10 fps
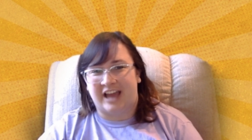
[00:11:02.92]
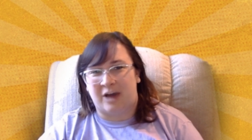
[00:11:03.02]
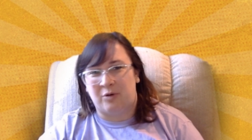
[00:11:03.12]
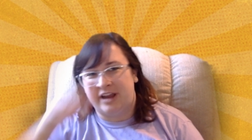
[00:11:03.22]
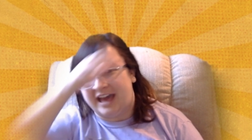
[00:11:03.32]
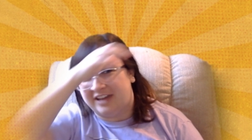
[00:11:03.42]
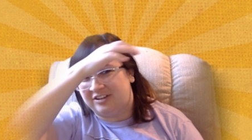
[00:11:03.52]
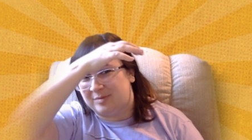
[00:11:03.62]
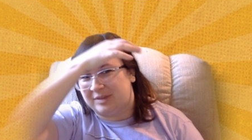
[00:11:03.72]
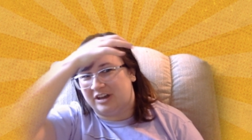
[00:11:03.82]
want to add
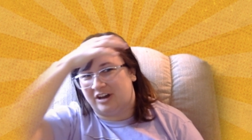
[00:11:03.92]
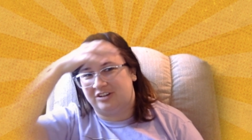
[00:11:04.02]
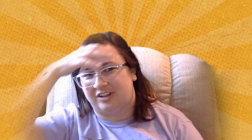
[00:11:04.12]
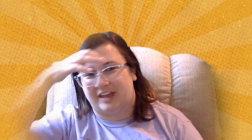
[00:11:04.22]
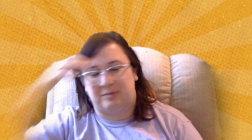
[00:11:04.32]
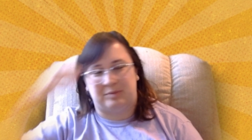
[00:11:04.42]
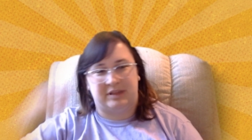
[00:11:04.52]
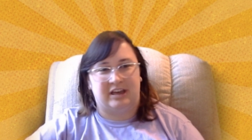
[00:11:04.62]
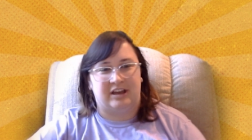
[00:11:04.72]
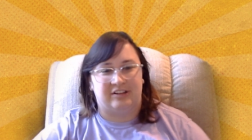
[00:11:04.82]
something on to that
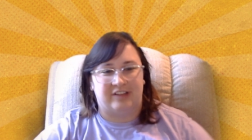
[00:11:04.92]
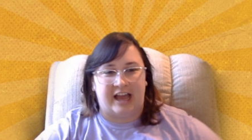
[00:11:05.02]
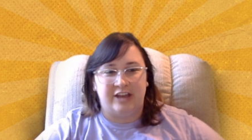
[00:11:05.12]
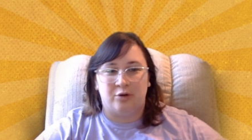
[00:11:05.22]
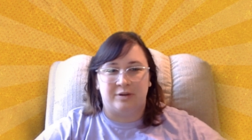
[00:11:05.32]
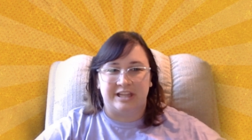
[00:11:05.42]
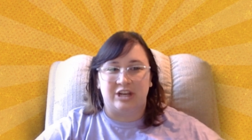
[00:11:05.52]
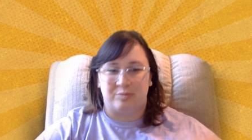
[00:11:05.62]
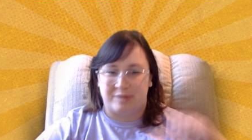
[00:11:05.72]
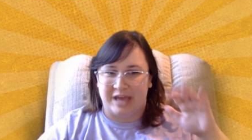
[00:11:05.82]
because I know a
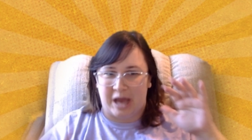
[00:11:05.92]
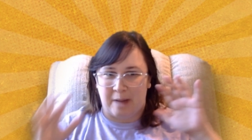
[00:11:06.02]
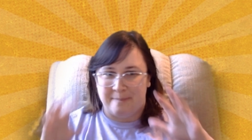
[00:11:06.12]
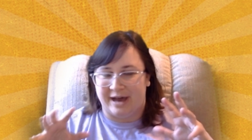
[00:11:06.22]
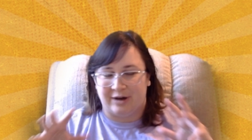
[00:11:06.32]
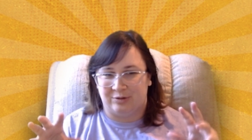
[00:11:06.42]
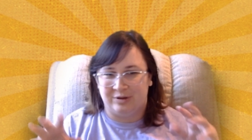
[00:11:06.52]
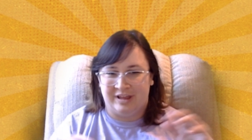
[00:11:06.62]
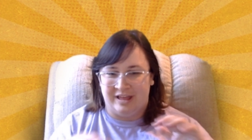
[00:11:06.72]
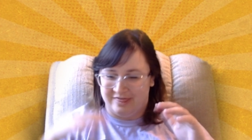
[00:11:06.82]
little bit about
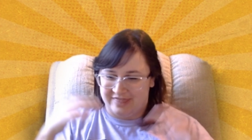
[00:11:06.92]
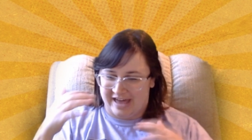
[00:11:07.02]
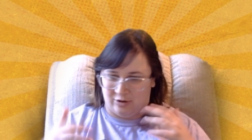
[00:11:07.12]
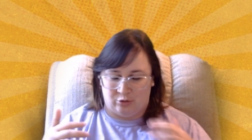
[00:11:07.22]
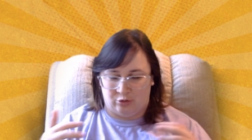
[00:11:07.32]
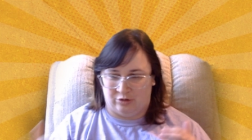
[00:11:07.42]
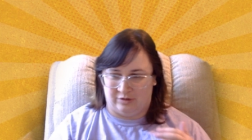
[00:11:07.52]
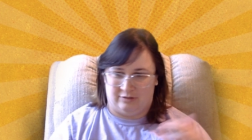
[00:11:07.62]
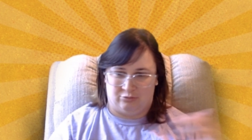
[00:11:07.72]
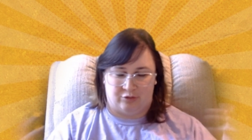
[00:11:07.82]
that
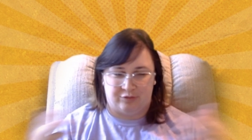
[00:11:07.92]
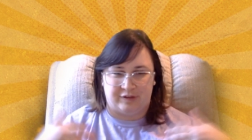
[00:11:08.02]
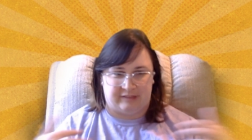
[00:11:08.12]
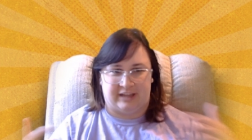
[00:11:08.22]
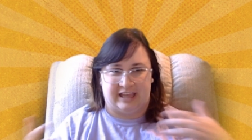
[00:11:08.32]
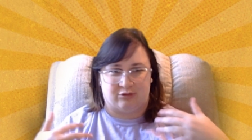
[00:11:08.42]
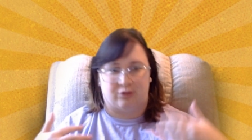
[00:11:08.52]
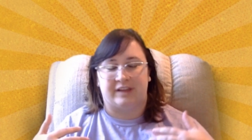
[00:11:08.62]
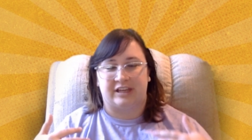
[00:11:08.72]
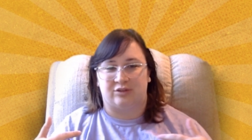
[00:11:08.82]
whole
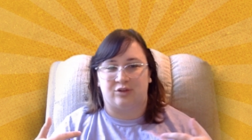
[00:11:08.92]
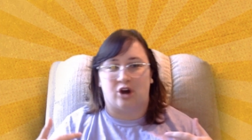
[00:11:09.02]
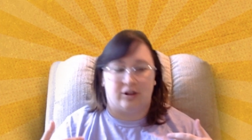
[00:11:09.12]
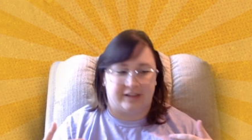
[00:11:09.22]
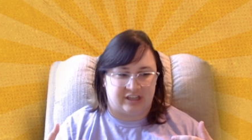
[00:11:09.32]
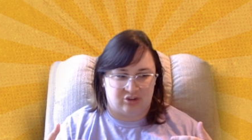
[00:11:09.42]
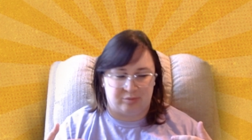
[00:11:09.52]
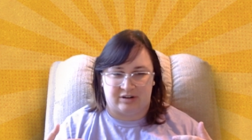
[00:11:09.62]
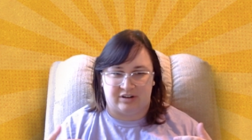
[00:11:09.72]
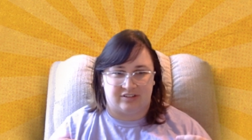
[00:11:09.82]
reflective calling
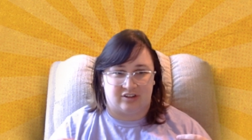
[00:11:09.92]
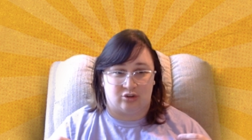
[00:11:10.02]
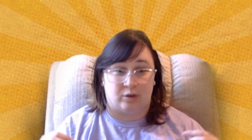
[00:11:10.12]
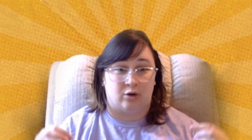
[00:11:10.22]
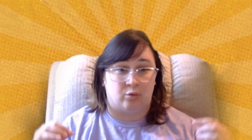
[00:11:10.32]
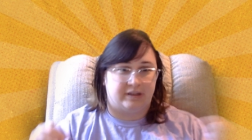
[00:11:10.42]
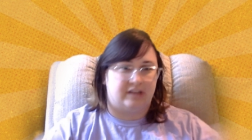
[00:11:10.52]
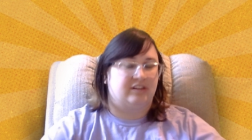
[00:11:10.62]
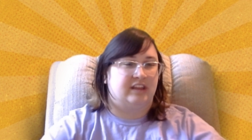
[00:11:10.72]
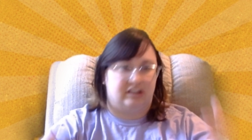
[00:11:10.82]
experience as well when
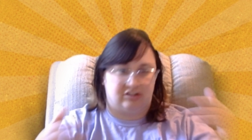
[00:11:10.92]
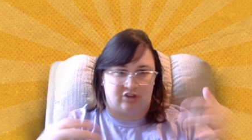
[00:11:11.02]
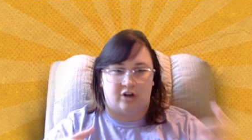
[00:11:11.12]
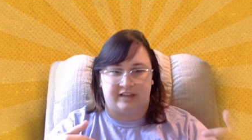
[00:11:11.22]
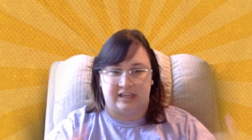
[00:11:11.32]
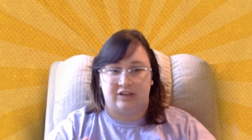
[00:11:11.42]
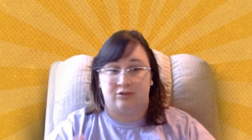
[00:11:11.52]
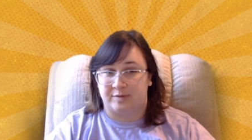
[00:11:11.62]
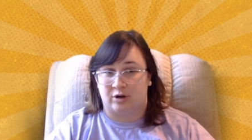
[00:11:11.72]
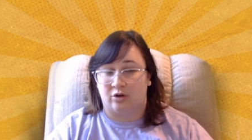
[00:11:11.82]
it's like it's calling in
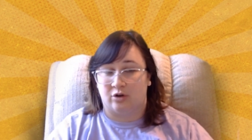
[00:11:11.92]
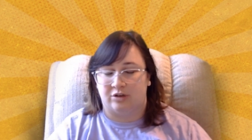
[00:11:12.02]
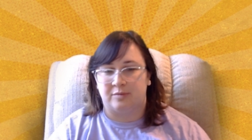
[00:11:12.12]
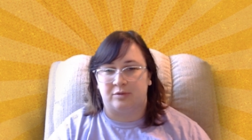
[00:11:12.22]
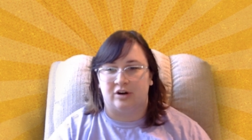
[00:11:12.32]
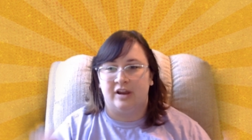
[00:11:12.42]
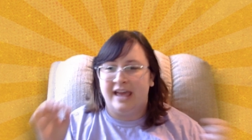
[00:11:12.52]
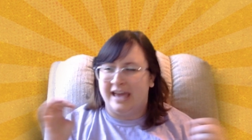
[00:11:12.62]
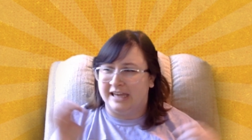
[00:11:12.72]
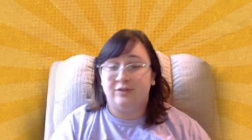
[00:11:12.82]
from your own number.
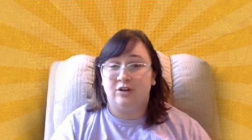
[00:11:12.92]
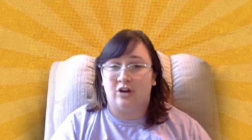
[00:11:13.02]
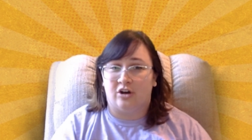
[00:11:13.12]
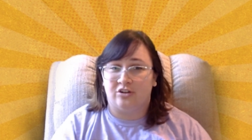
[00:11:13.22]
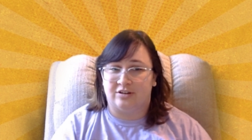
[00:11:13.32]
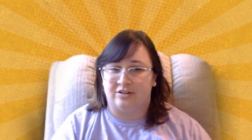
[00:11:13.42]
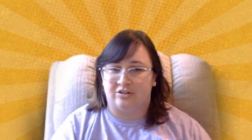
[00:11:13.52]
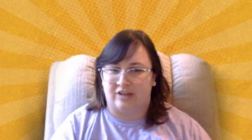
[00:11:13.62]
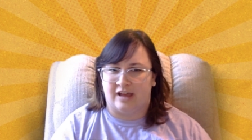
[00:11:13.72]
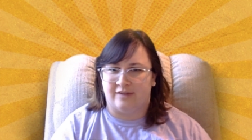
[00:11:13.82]
And even call
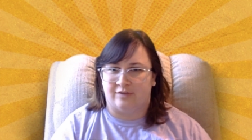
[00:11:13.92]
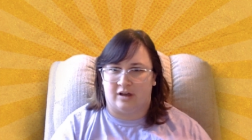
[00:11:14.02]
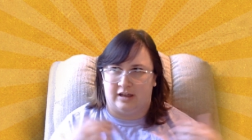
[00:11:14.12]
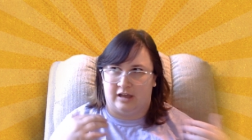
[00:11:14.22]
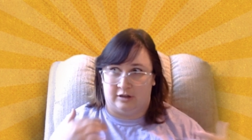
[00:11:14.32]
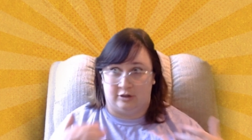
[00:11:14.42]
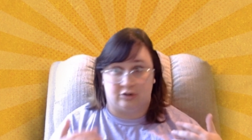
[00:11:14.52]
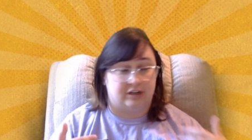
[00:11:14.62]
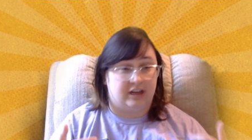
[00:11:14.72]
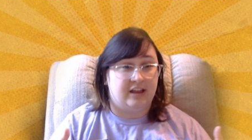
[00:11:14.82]
centers have
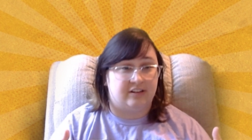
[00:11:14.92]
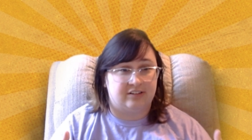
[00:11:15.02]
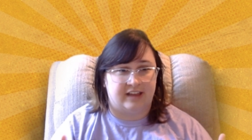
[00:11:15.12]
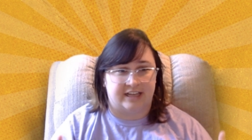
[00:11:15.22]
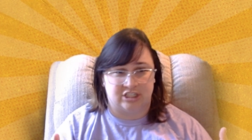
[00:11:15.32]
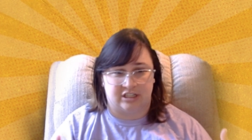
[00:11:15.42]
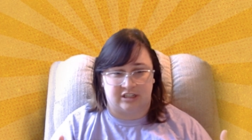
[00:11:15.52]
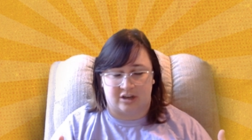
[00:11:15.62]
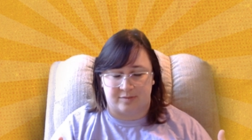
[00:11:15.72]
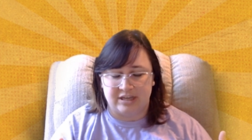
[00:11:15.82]
alerted us at Channel
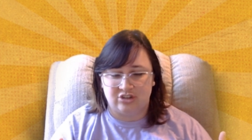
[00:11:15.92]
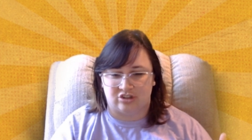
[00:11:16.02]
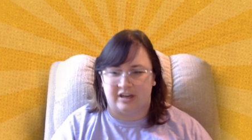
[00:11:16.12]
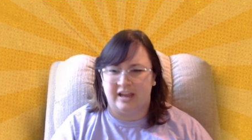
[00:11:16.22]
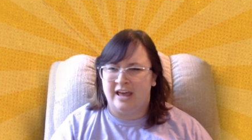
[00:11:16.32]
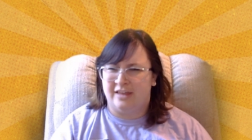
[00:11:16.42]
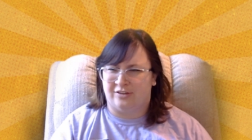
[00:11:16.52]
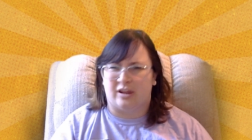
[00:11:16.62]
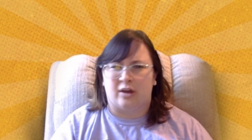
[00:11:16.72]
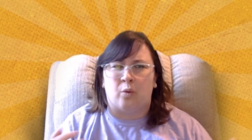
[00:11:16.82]
Automation. They're
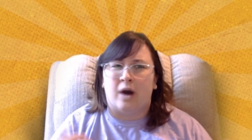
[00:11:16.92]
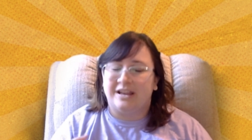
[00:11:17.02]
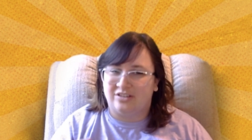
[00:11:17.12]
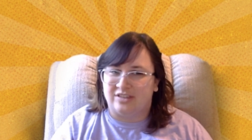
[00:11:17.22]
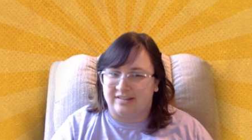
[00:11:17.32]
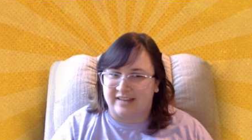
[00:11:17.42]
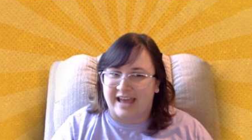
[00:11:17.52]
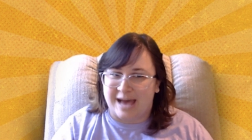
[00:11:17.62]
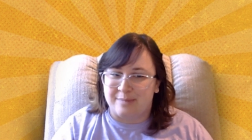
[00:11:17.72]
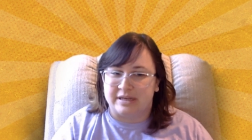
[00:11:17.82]
like, why is this
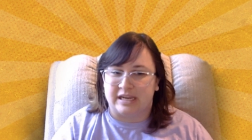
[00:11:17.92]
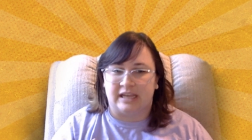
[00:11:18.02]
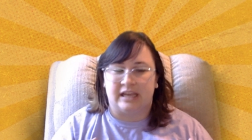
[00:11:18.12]
happening?